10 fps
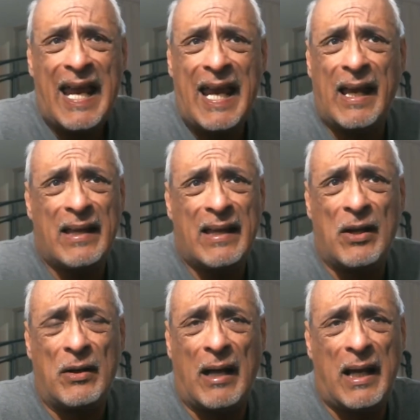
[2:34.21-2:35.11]

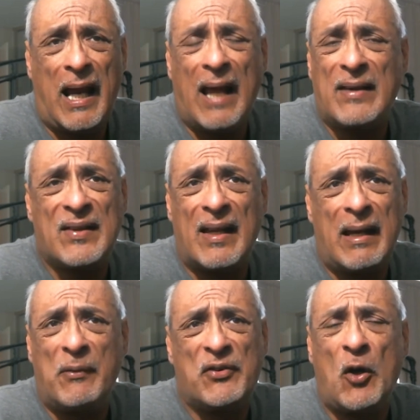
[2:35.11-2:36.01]
He
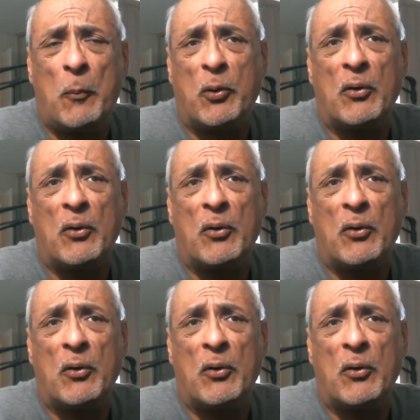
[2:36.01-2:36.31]
was so